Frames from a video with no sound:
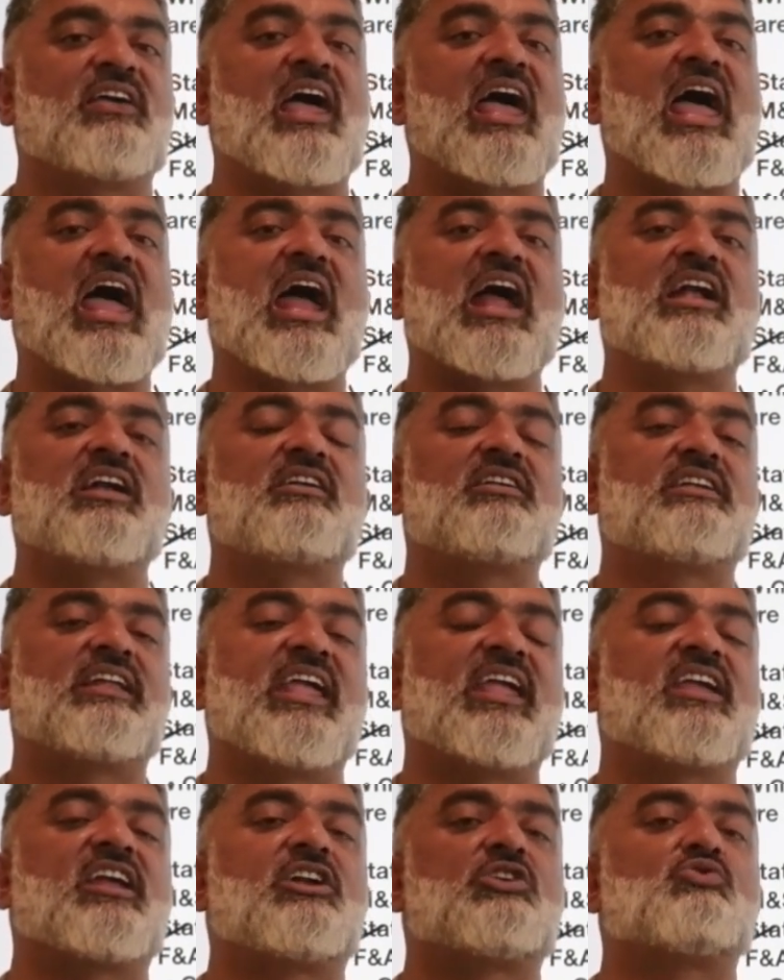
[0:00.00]
and
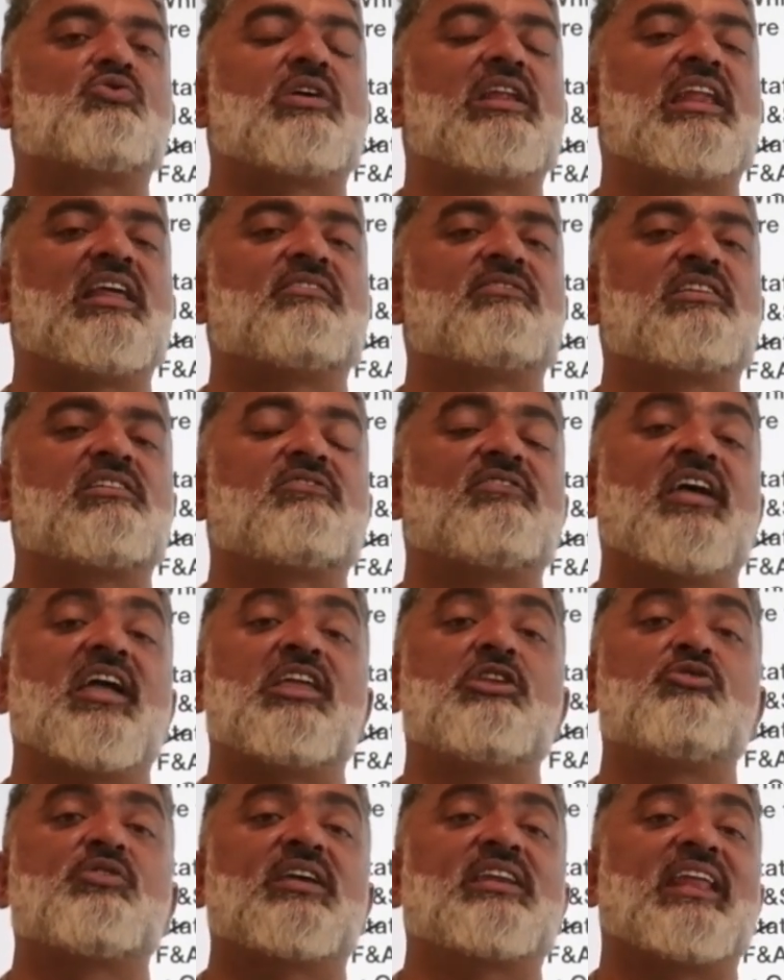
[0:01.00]
take it to a level where
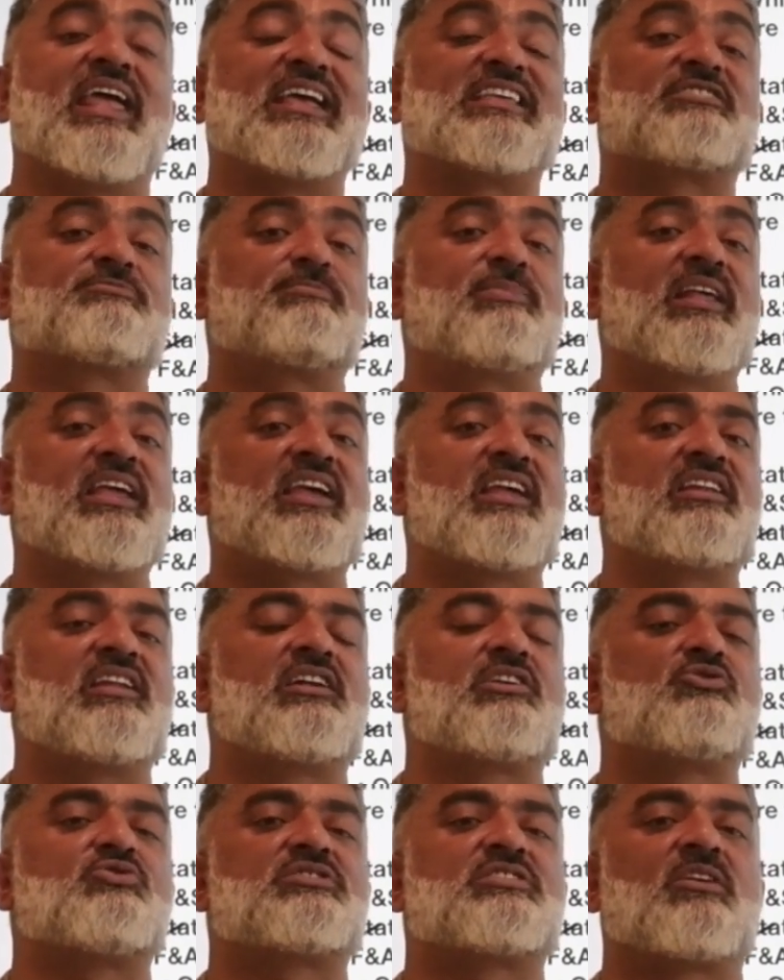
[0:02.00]
you can explain
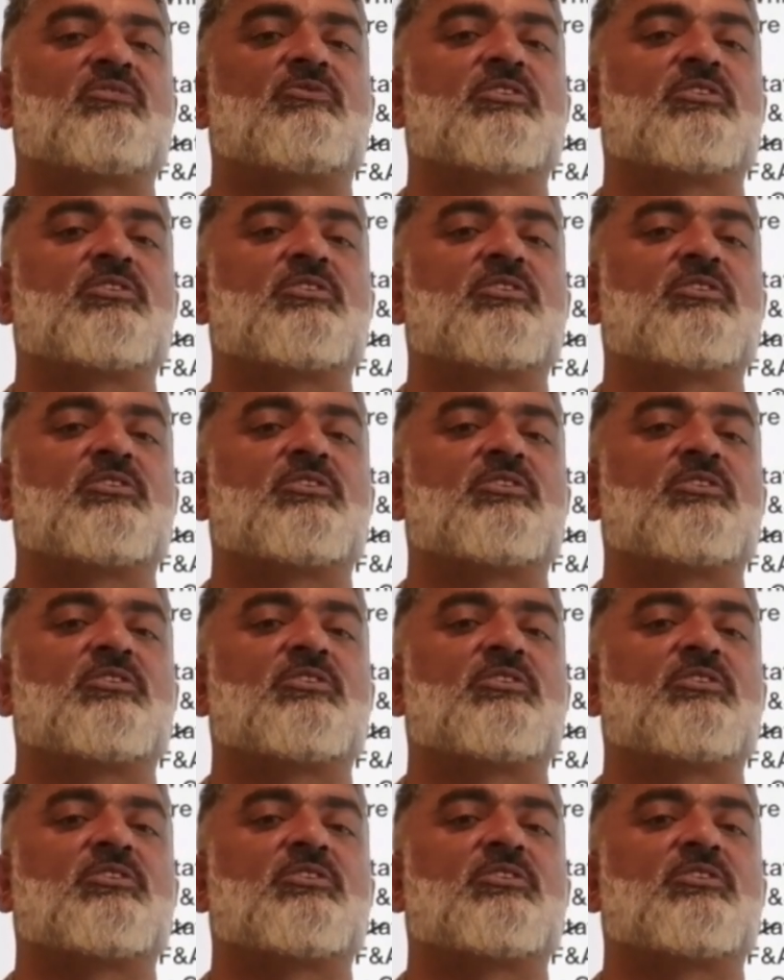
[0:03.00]
it to someone,